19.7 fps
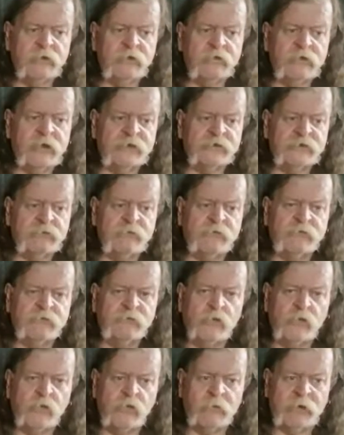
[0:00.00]
you had the
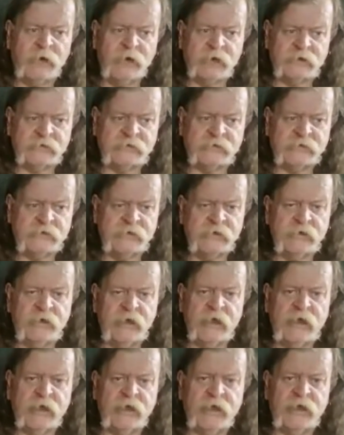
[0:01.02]
Reform Act
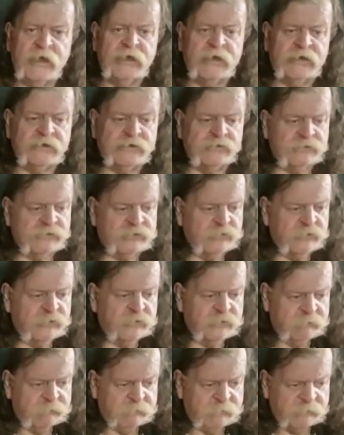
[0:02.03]
and as a result
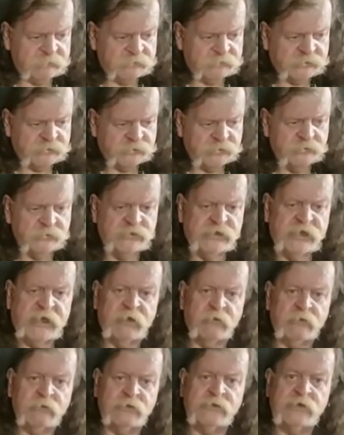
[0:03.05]
they built two
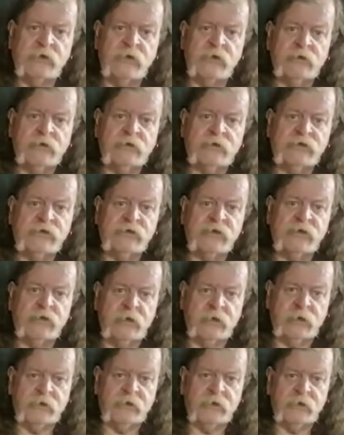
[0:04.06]
towers either
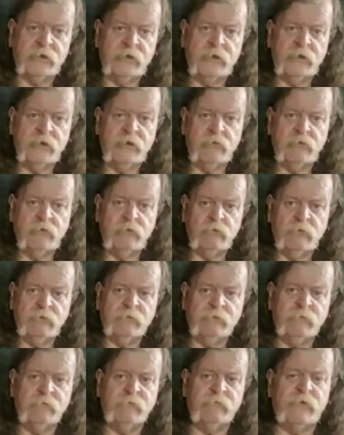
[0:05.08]
side with
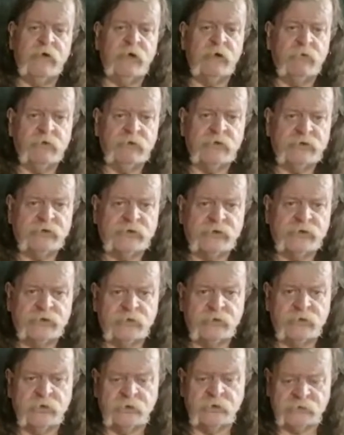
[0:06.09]
firing
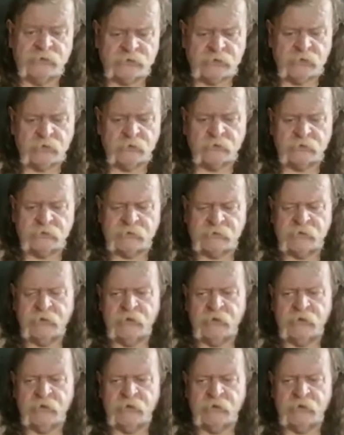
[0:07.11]
uh, slots